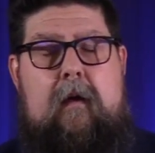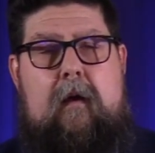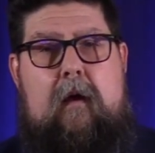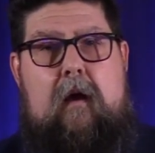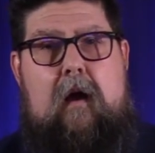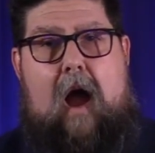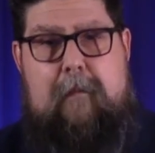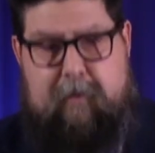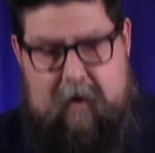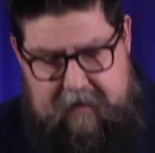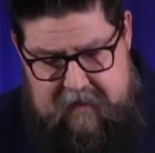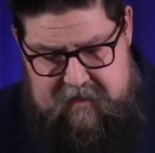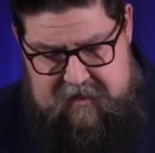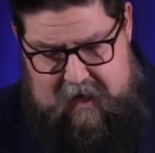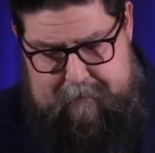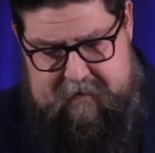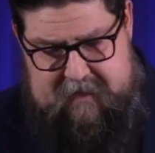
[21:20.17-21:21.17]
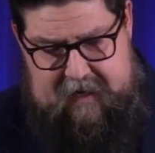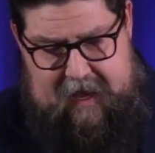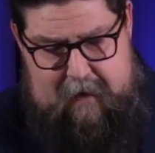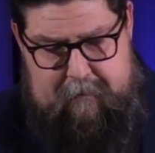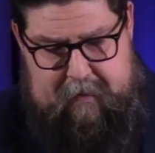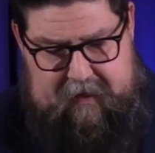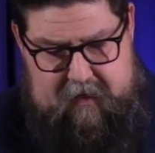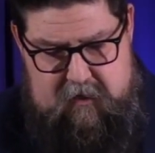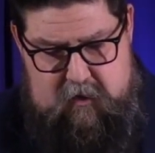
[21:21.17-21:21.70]
I bring this up today
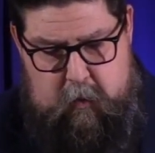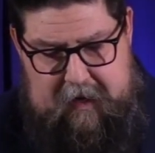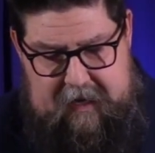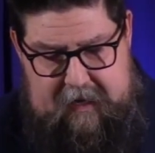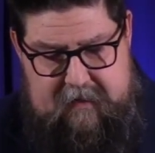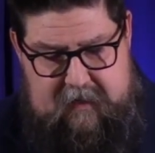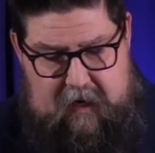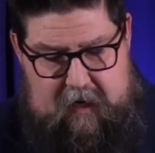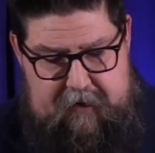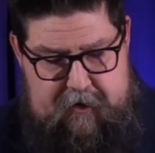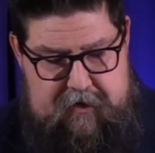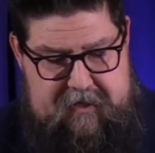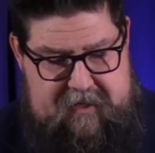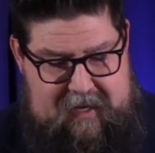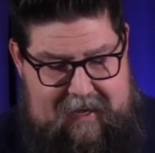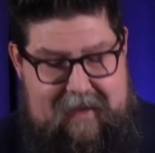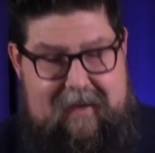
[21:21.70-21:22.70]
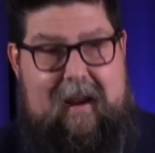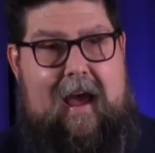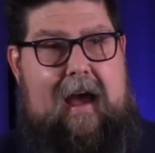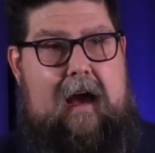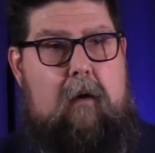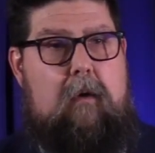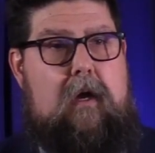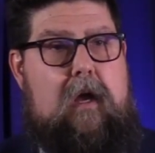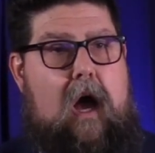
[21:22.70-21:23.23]
because we need to understand
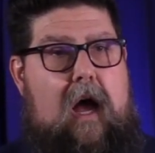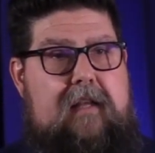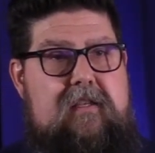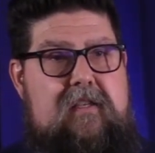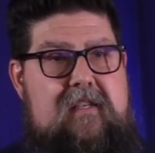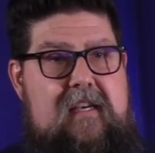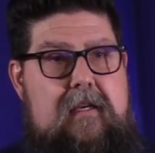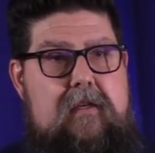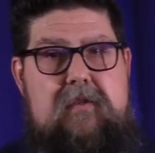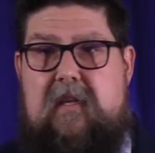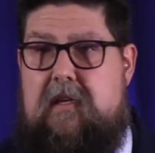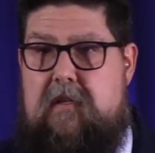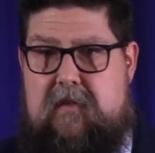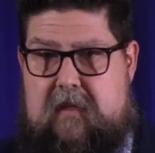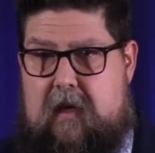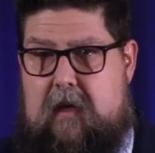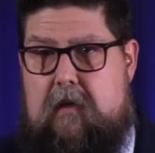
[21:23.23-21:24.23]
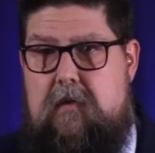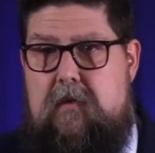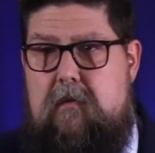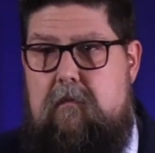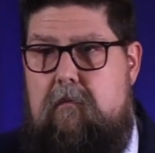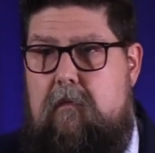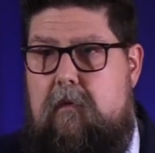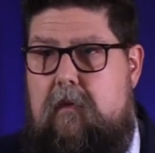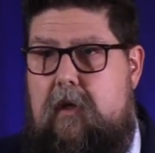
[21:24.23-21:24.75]
how God sees these things.
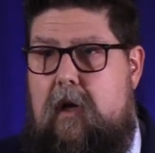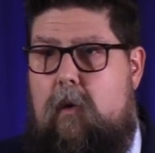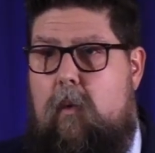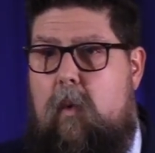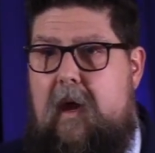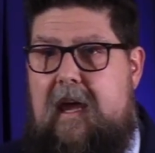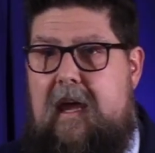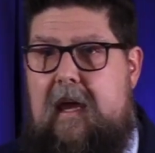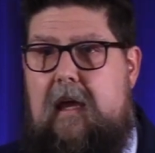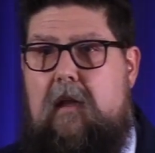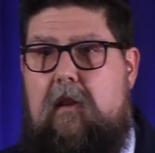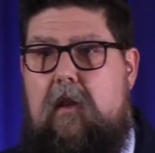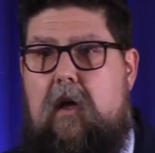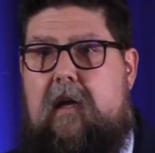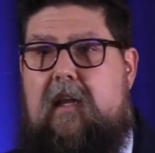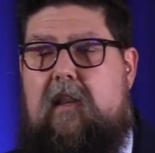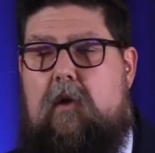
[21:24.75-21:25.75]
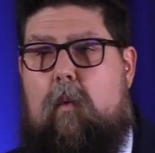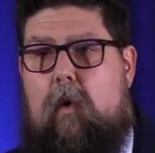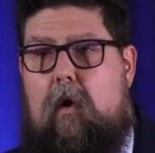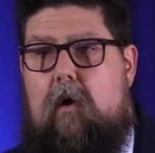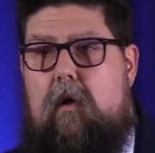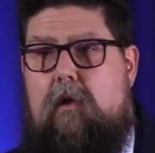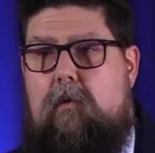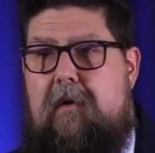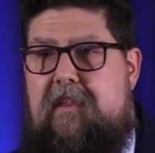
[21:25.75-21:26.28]
We look at the
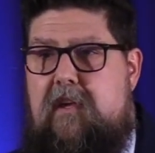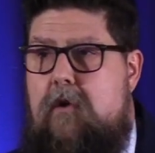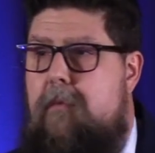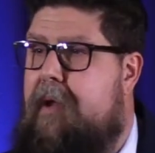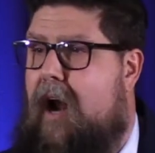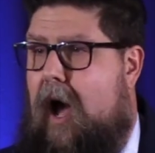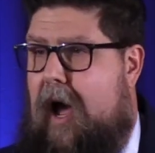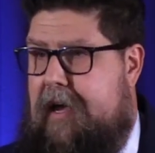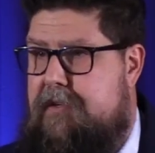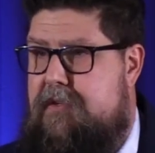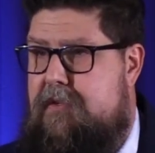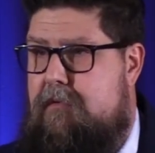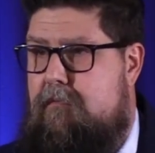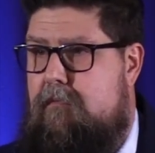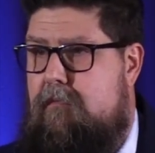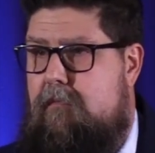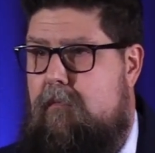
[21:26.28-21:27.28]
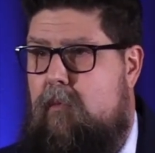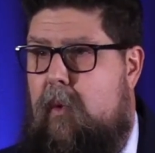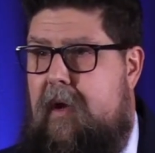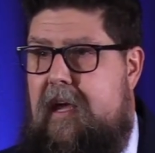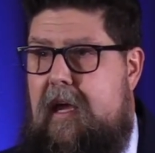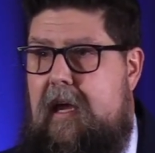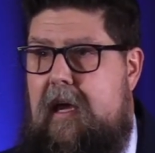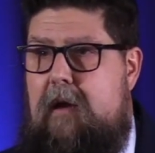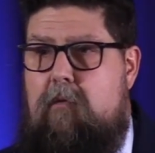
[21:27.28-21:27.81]
world with human eyes.
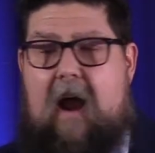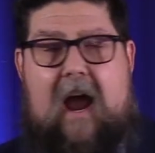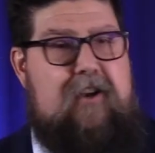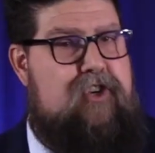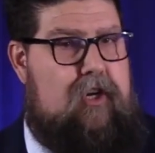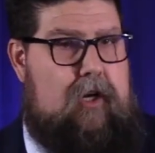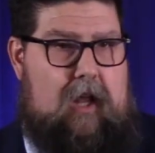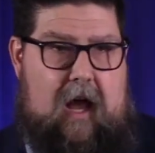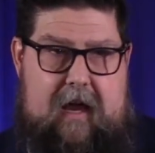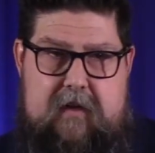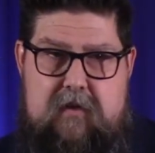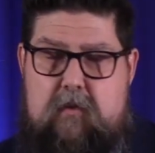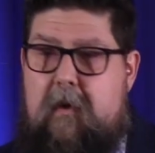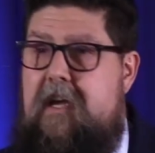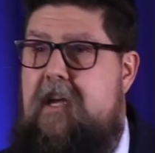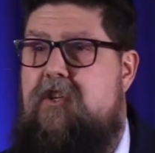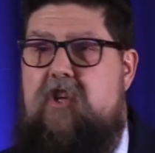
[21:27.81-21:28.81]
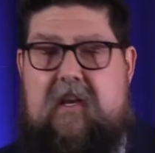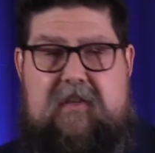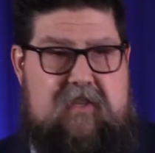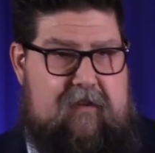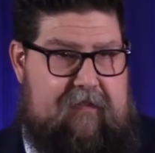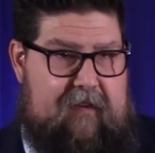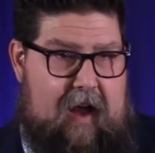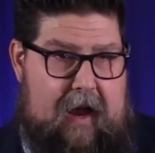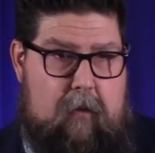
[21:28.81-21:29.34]
We rationalize, we
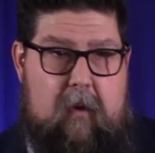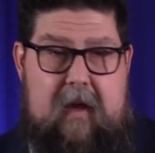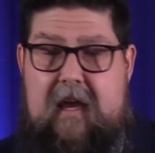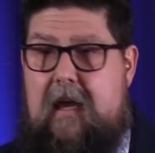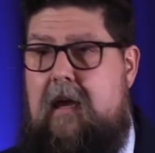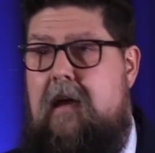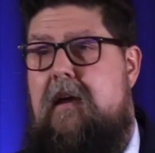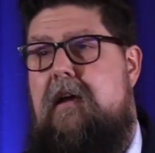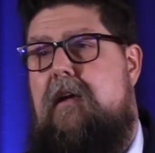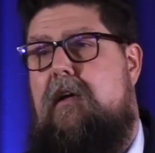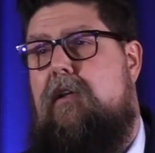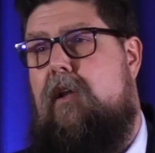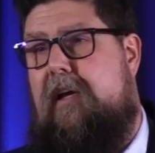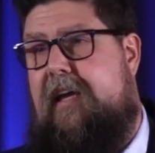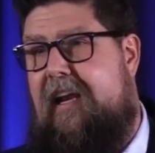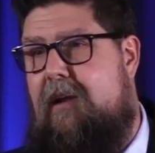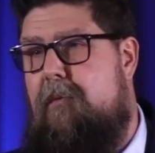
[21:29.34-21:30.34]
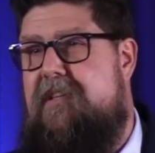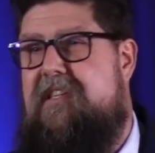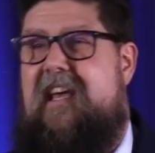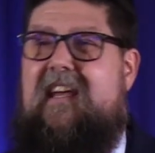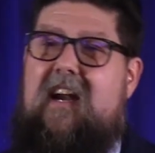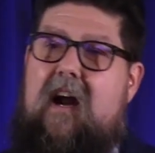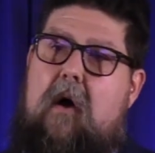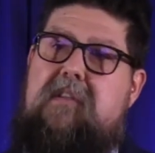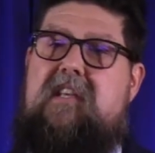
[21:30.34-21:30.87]
justify, we look at it and we say,
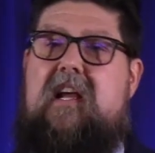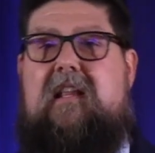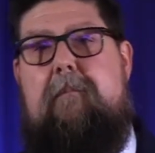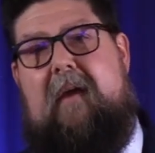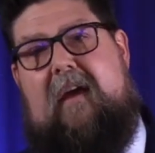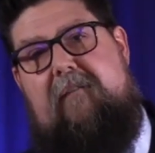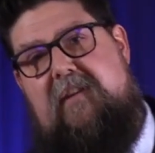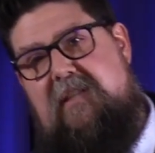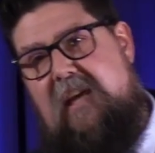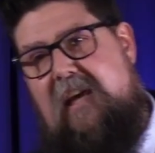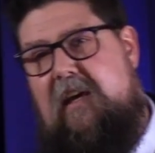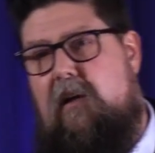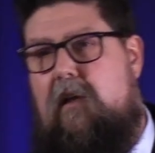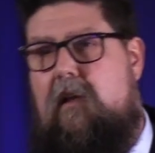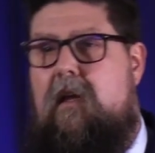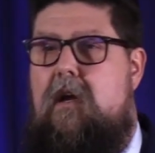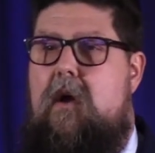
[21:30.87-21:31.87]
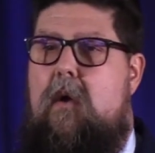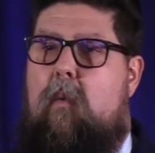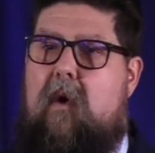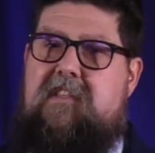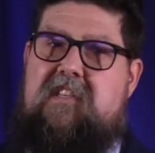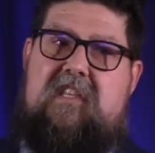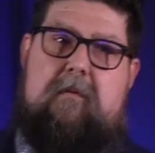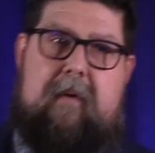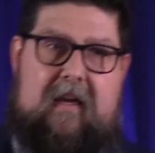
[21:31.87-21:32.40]
it's not that big of a deal.
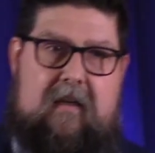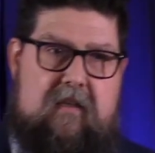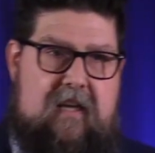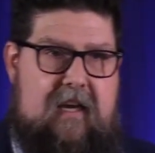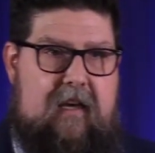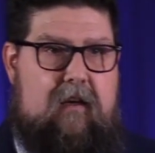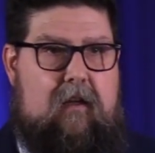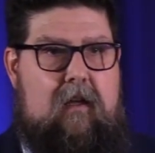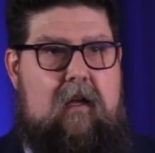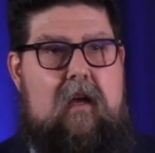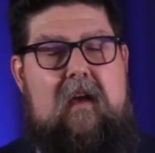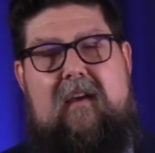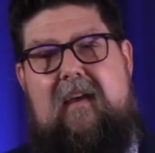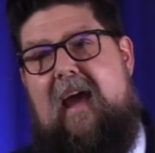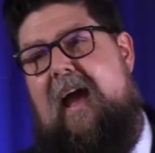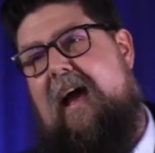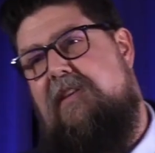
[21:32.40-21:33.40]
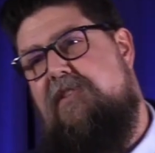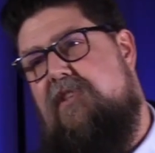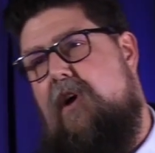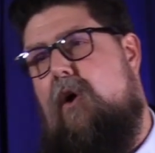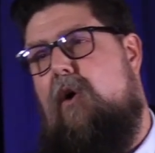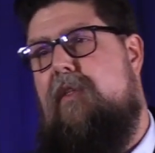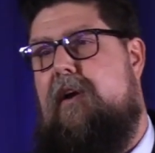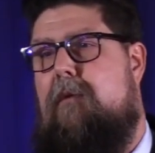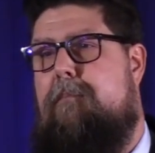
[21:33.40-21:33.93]
What's the big deal? Yeah,
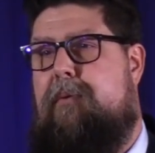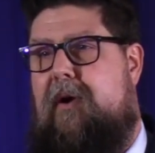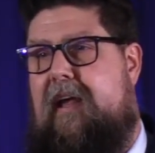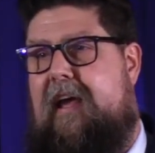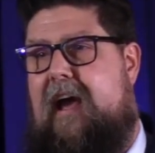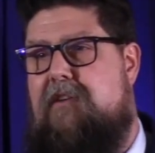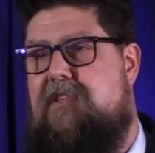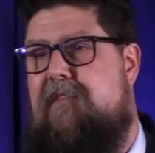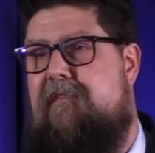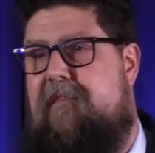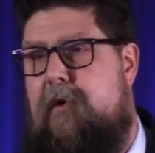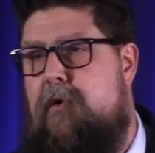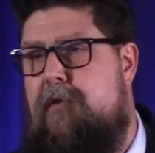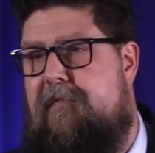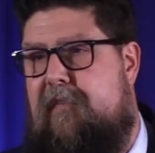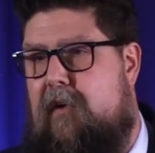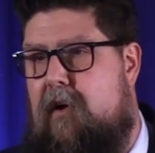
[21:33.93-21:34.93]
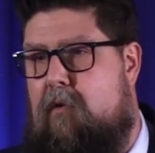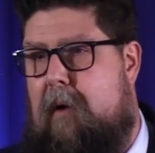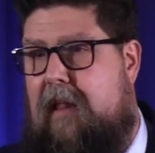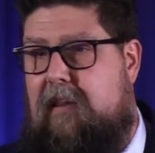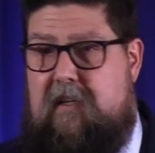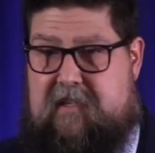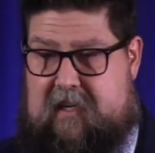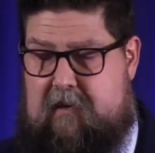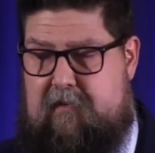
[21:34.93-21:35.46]
so they're putting out some food for a
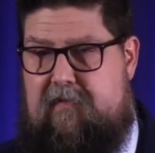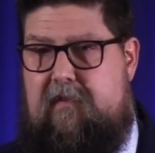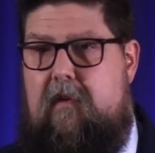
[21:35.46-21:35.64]
relative.